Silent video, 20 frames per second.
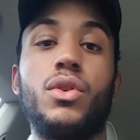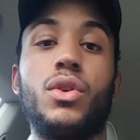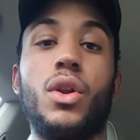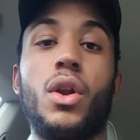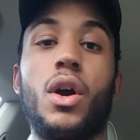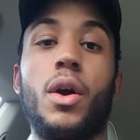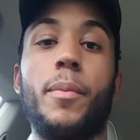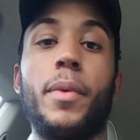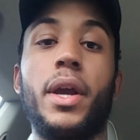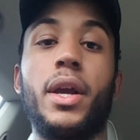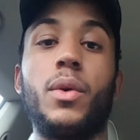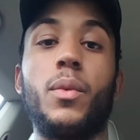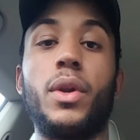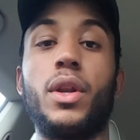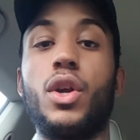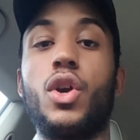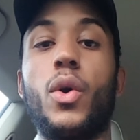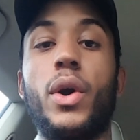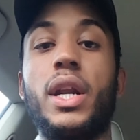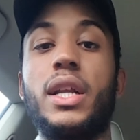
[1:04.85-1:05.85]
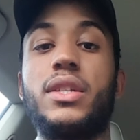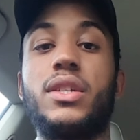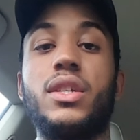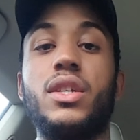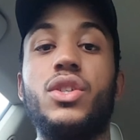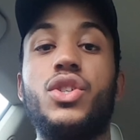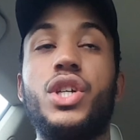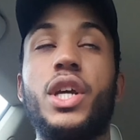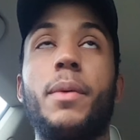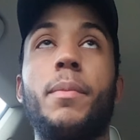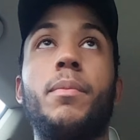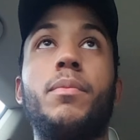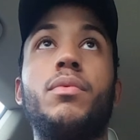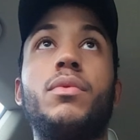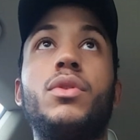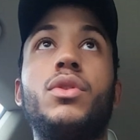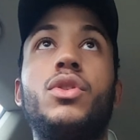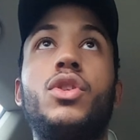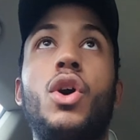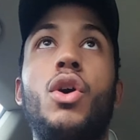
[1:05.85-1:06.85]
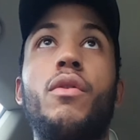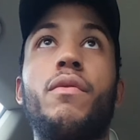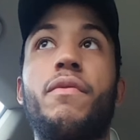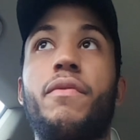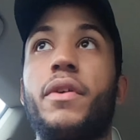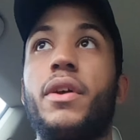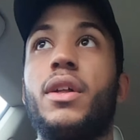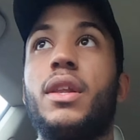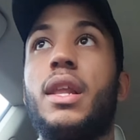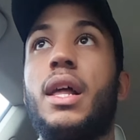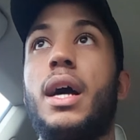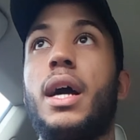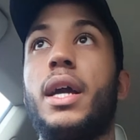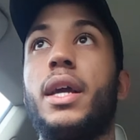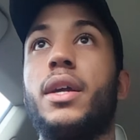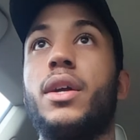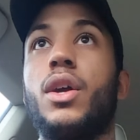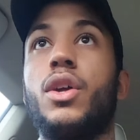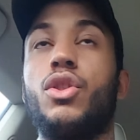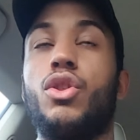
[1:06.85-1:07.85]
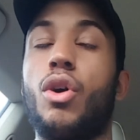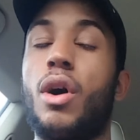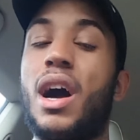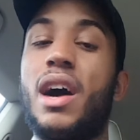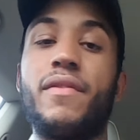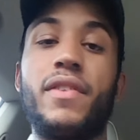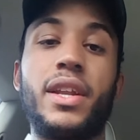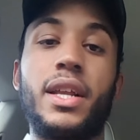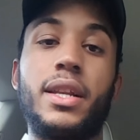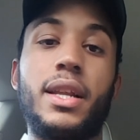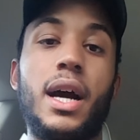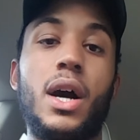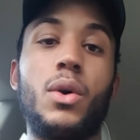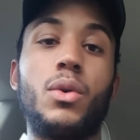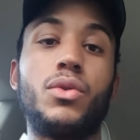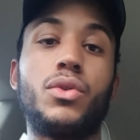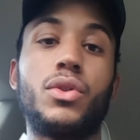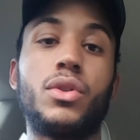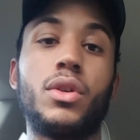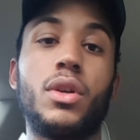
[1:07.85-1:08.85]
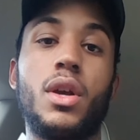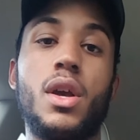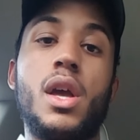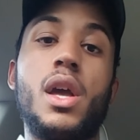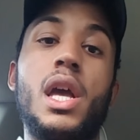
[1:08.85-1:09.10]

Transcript: You know what I mean? When you're going into the gym, don't feel like, don't have any doubts.